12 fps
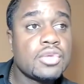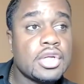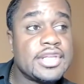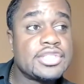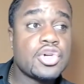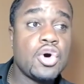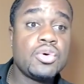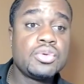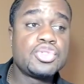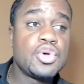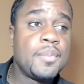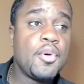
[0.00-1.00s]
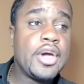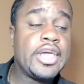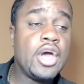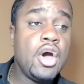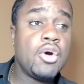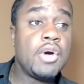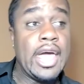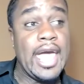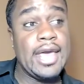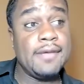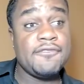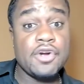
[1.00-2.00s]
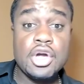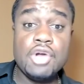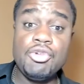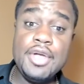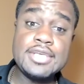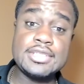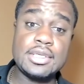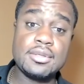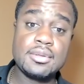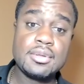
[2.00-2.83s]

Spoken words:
Klitschko 2.0. And for good reason.